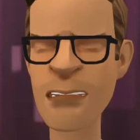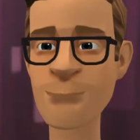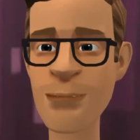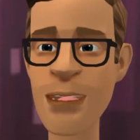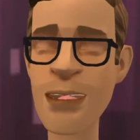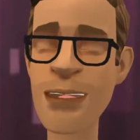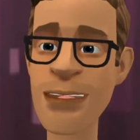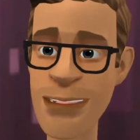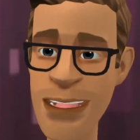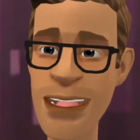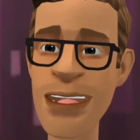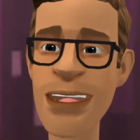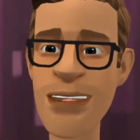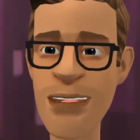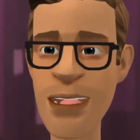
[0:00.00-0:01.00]
Just
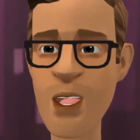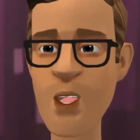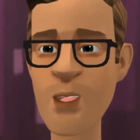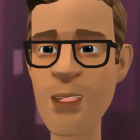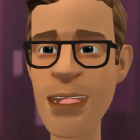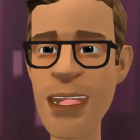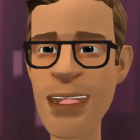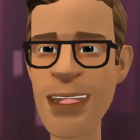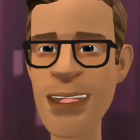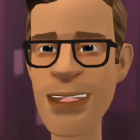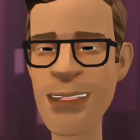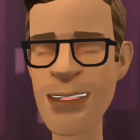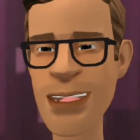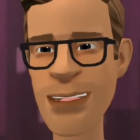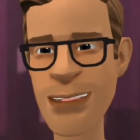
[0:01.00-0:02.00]
making a few silly
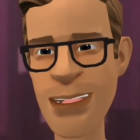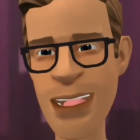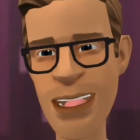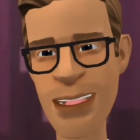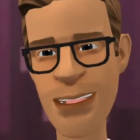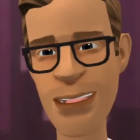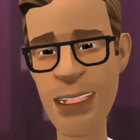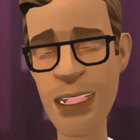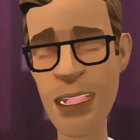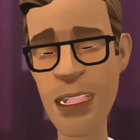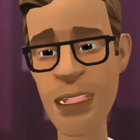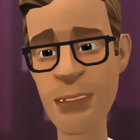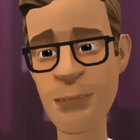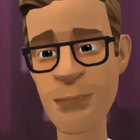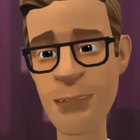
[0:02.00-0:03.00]
choices here and there,